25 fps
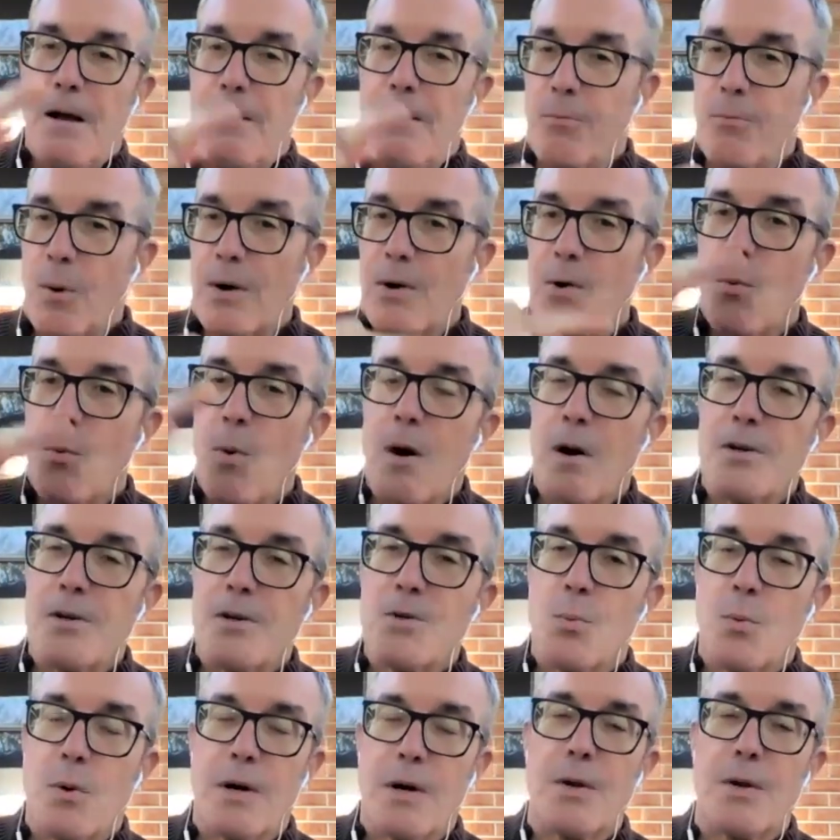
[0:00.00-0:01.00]
of where you are
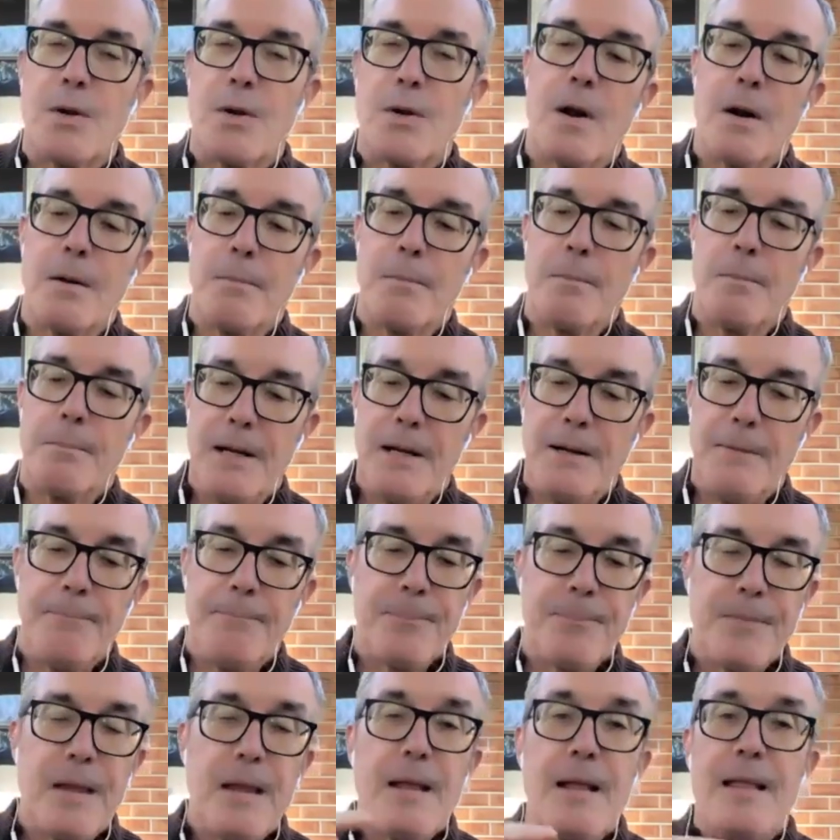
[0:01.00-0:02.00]
to where you want to be,
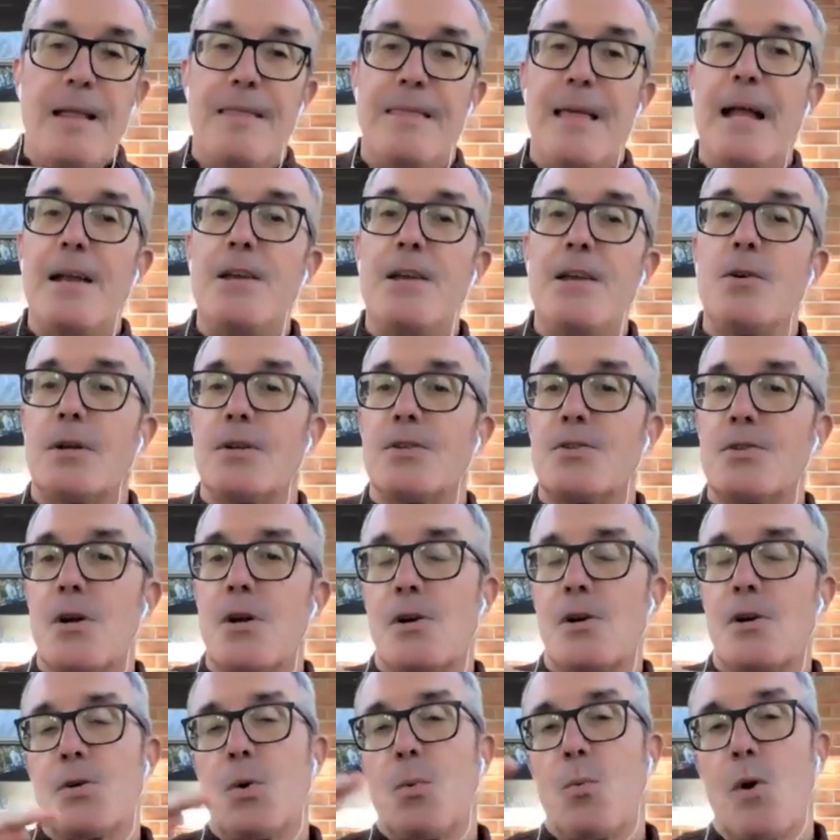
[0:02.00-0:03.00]
then you can
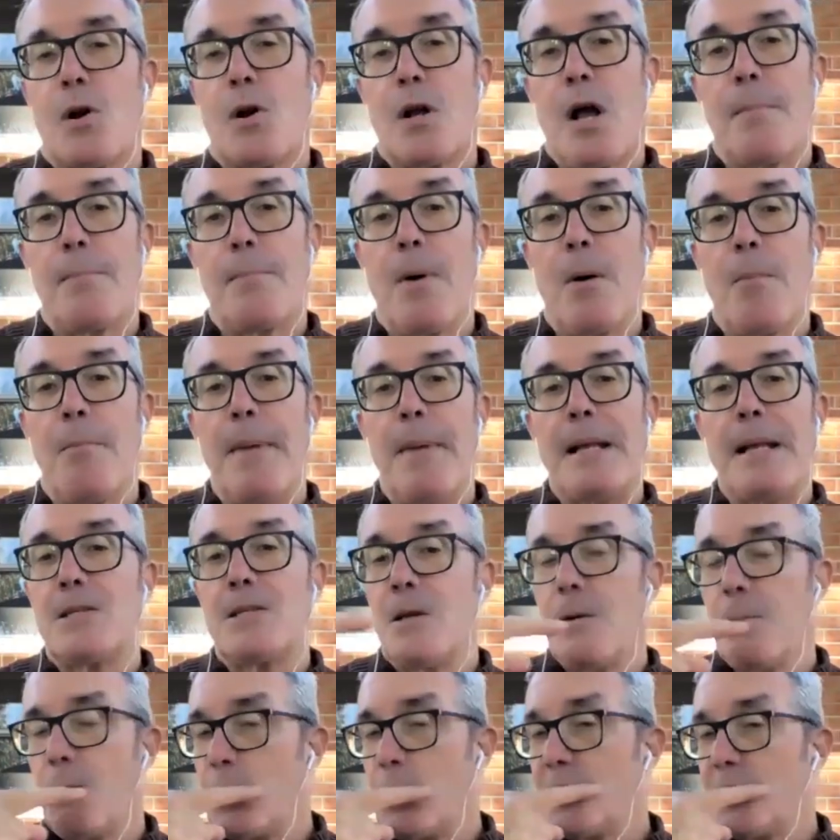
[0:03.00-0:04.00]
start to work on
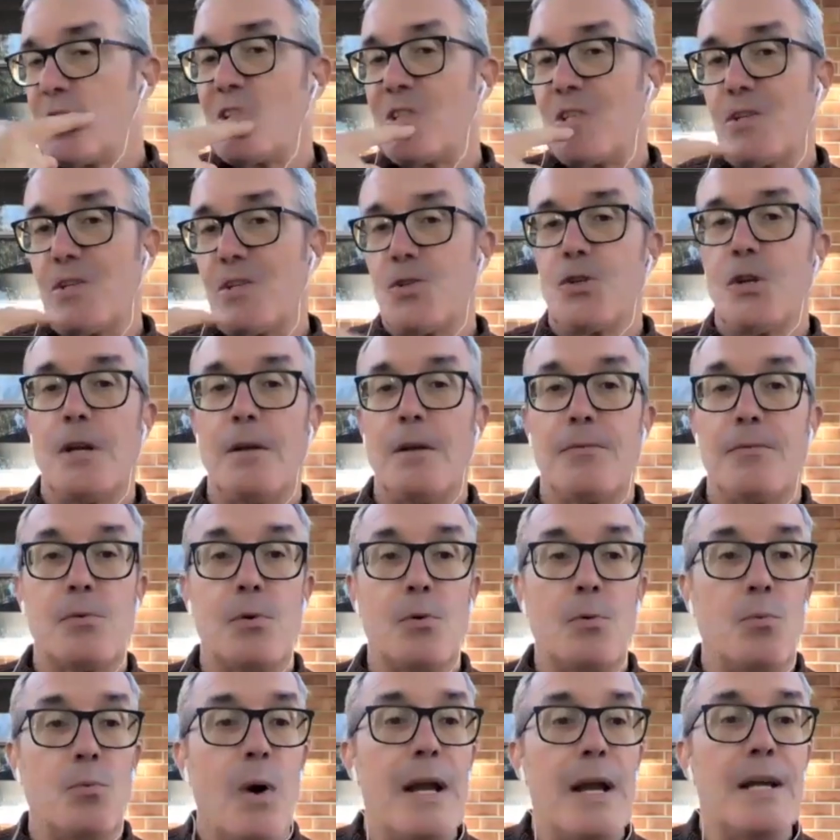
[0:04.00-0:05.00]
momentum, which is achieved
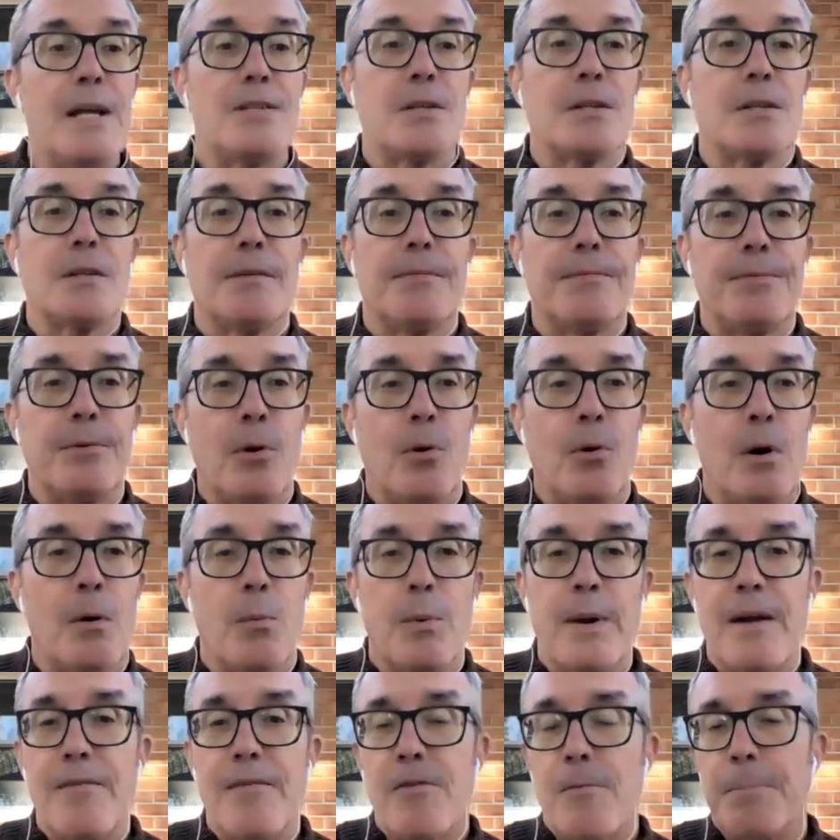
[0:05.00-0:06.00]
through raising the floor.
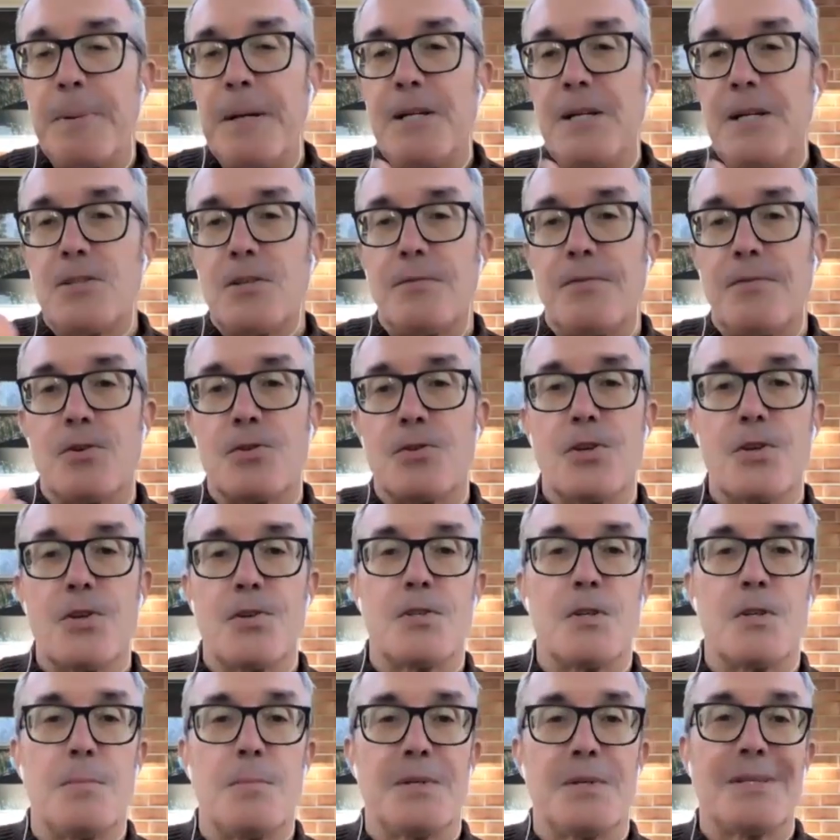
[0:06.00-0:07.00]
Whatever piece of your
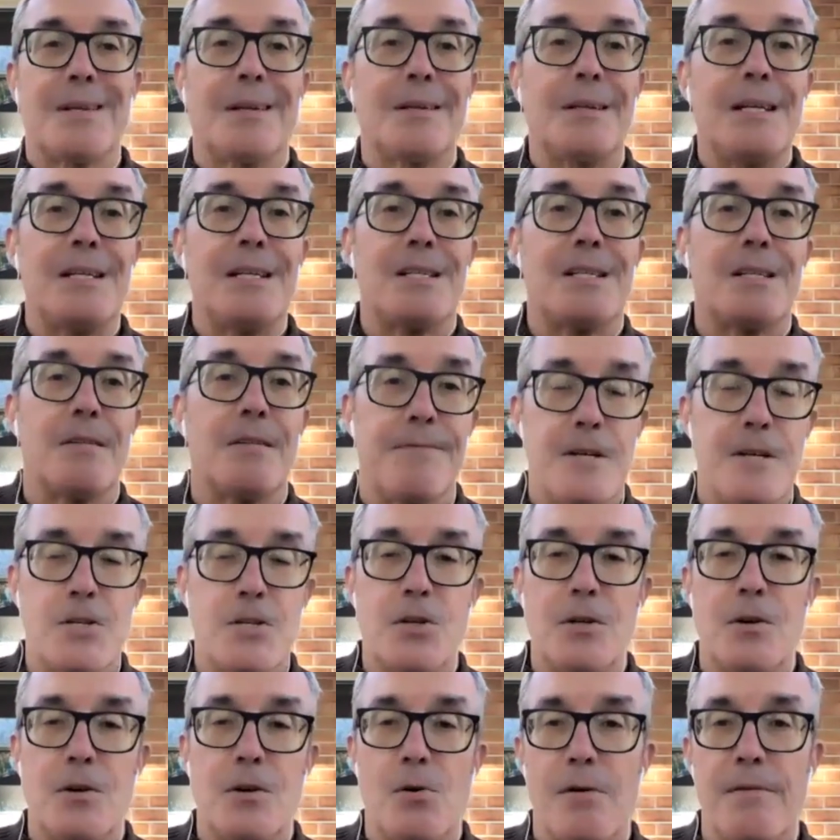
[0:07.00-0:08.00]
system is the least
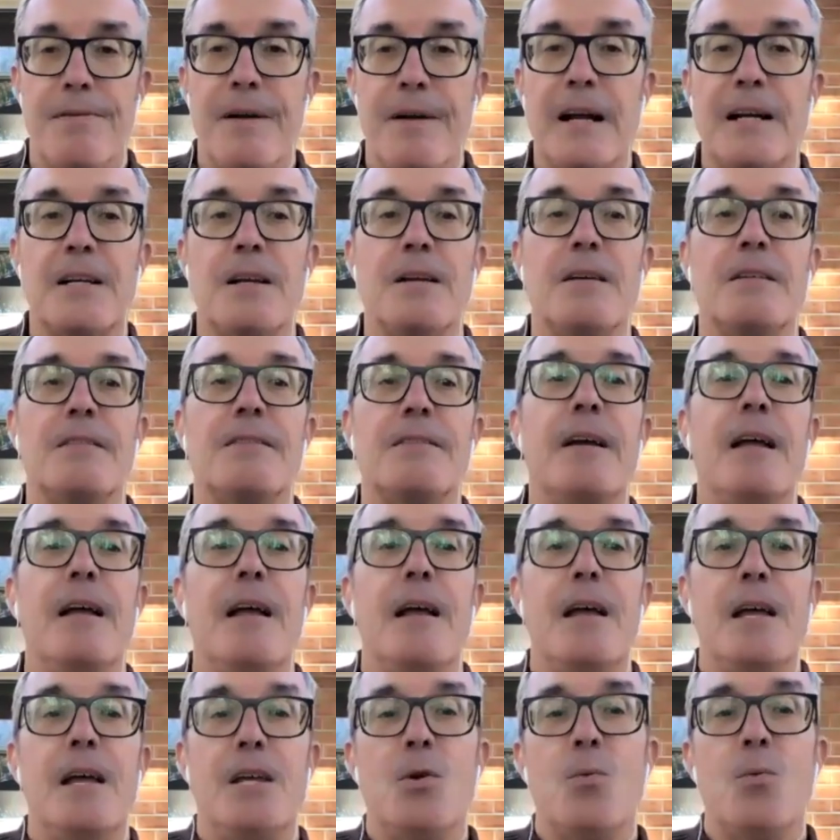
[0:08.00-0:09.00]
efficient or effective,
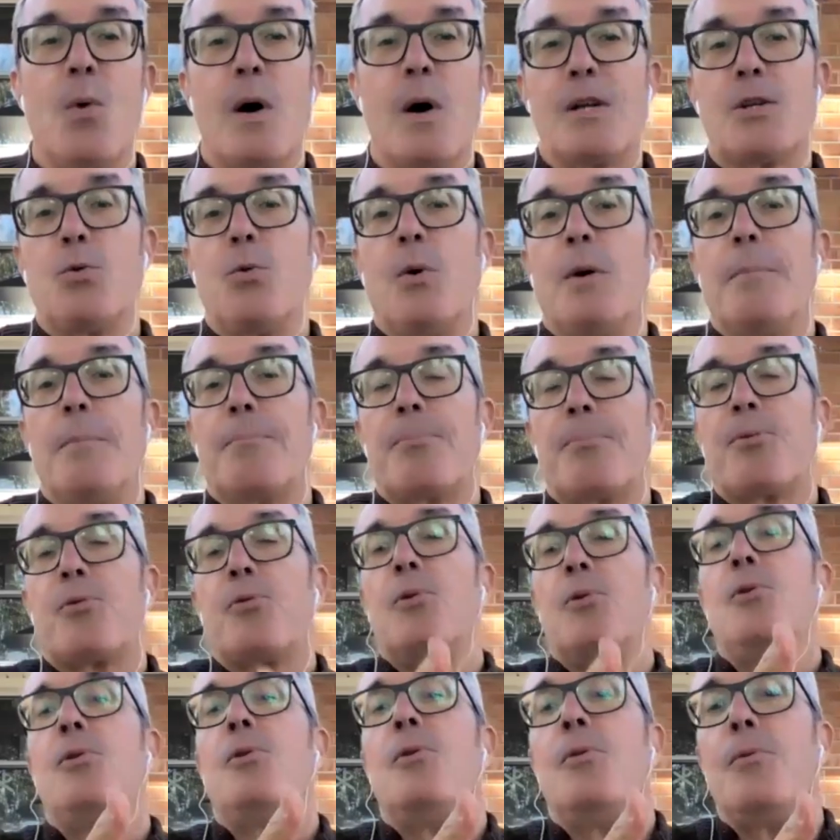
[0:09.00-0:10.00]
you want to
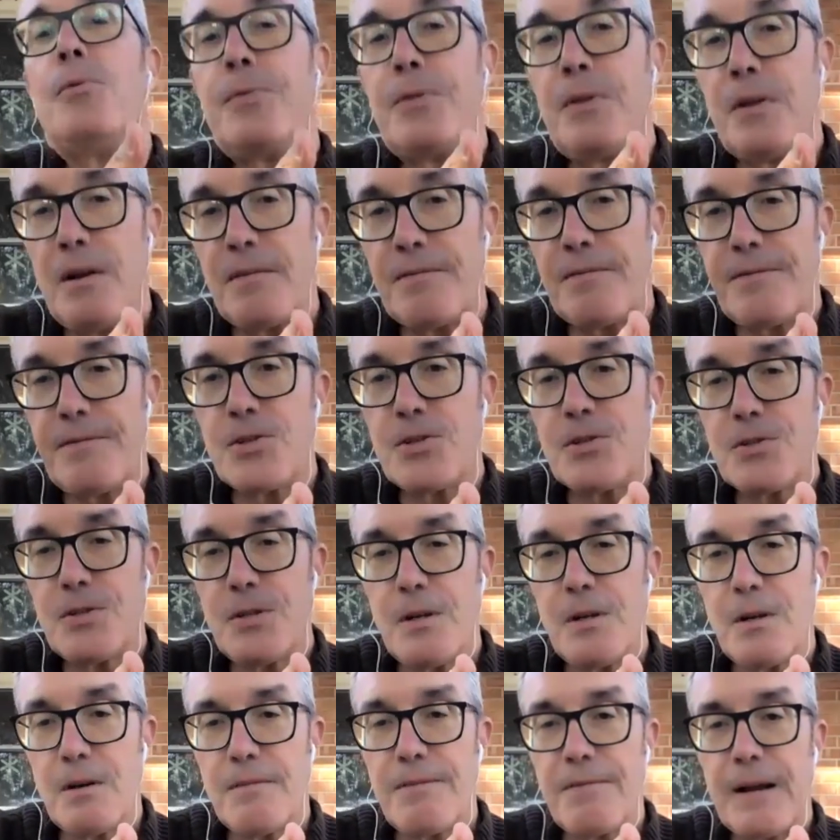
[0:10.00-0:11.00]
improve the
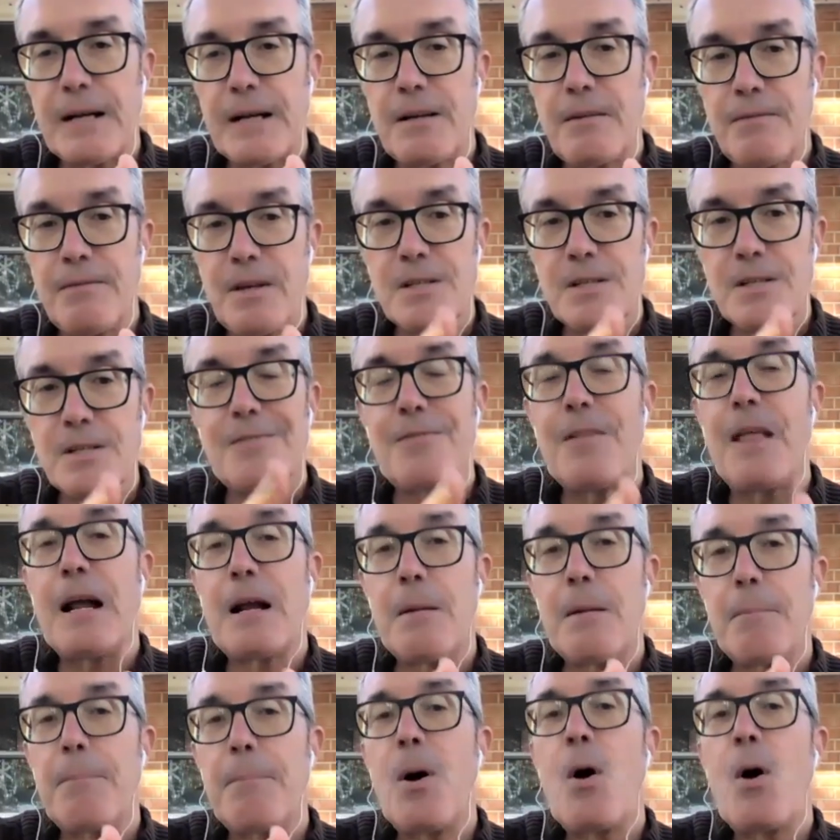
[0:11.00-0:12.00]
efficiency and effectiveness of
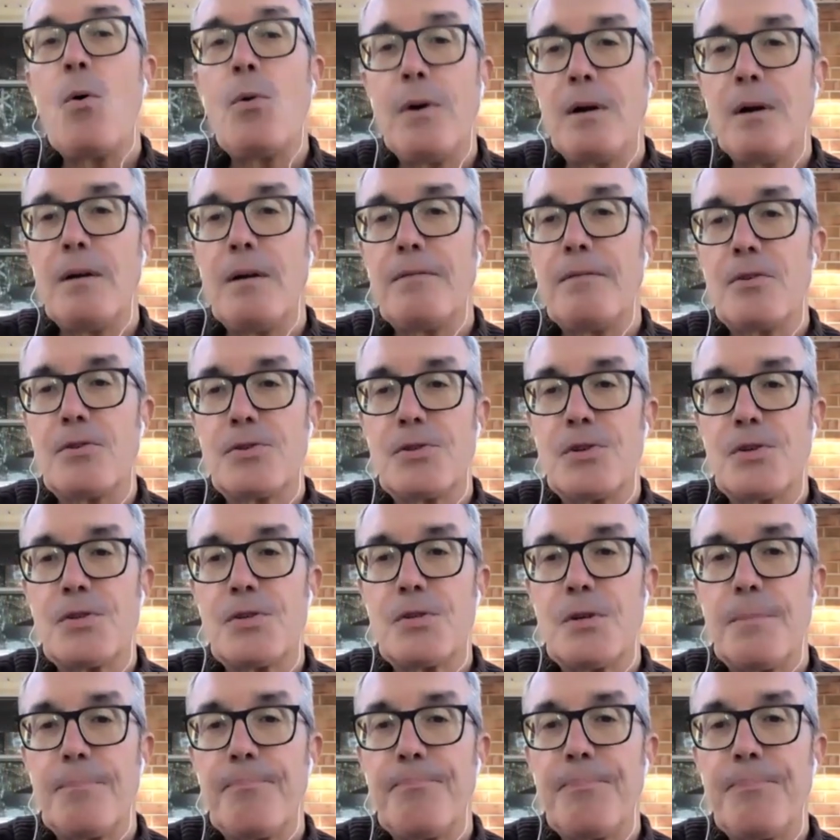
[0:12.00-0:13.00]
that component of your
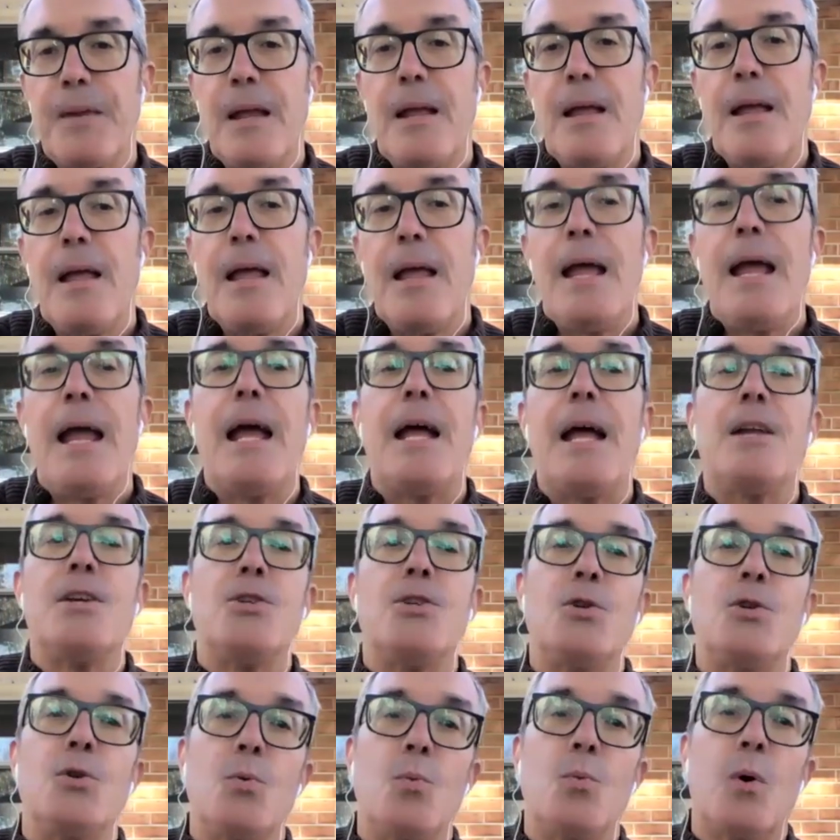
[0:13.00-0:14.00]
system, and
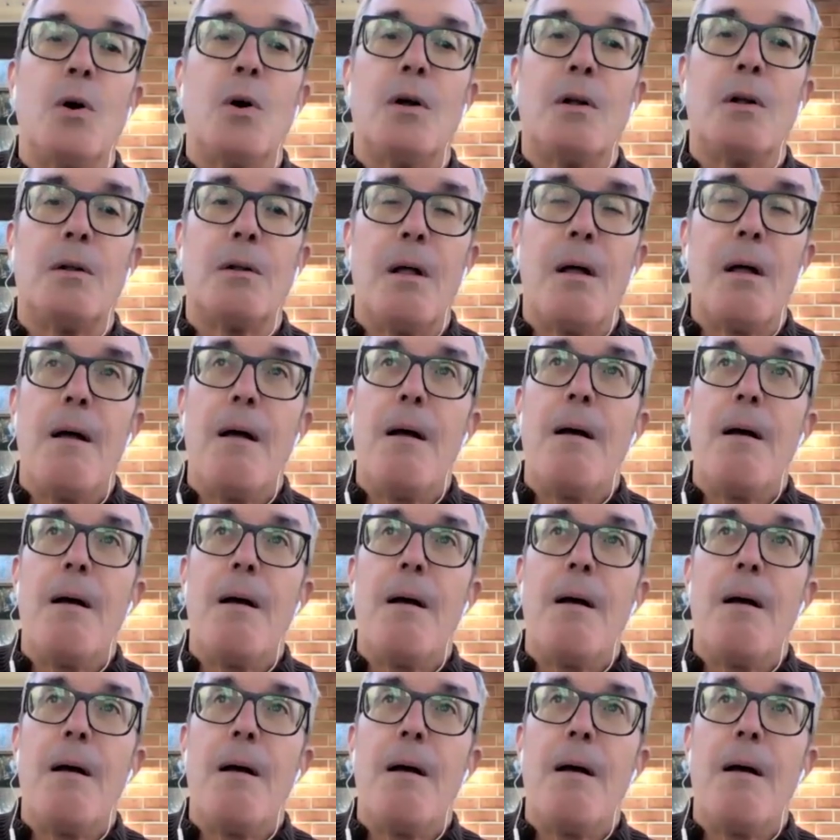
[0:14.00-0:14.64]
you will